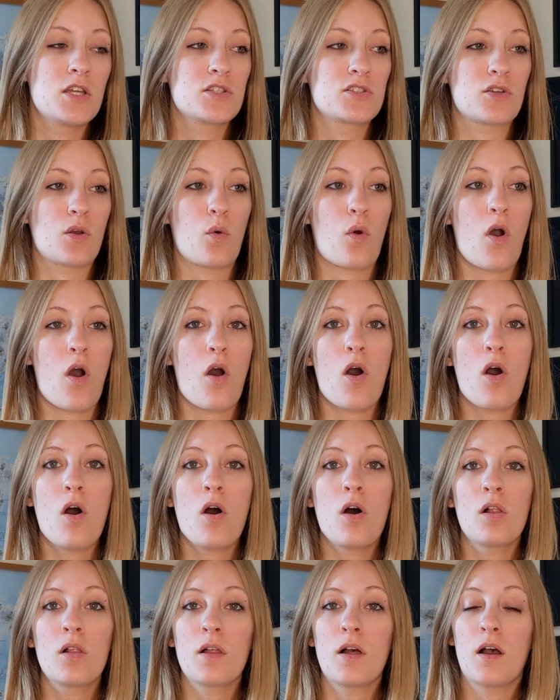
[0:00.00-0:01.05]
So
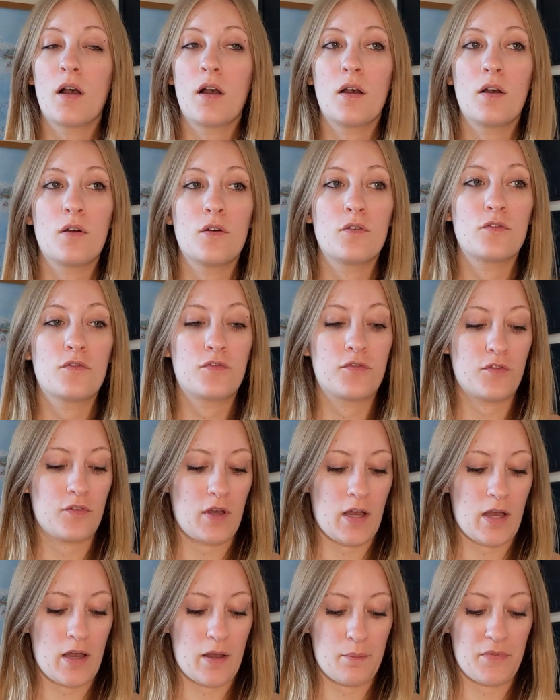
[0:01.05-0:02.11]
all of
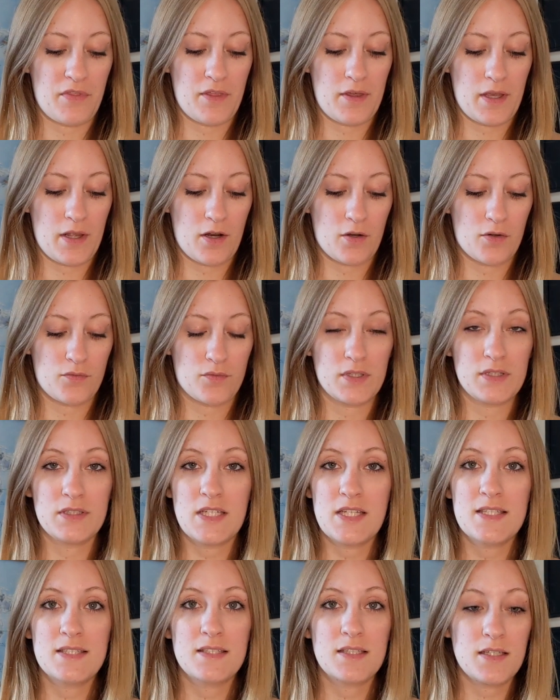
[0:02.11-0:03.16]
their
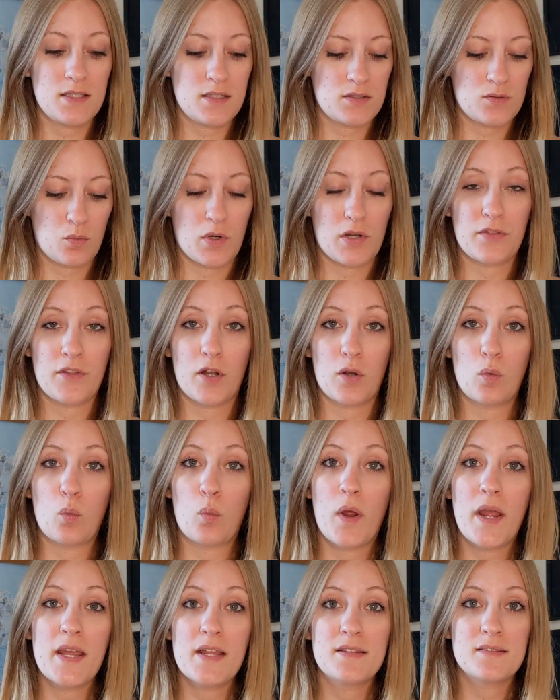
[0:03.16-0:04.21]
releases, where their
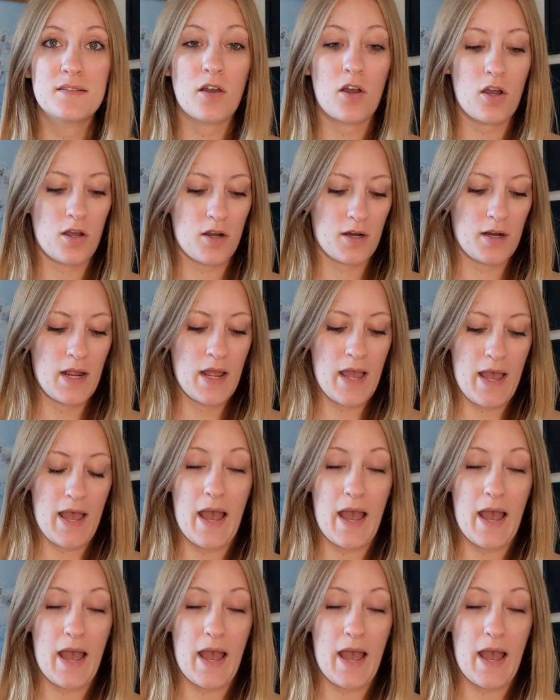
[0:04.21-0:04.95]
weights are,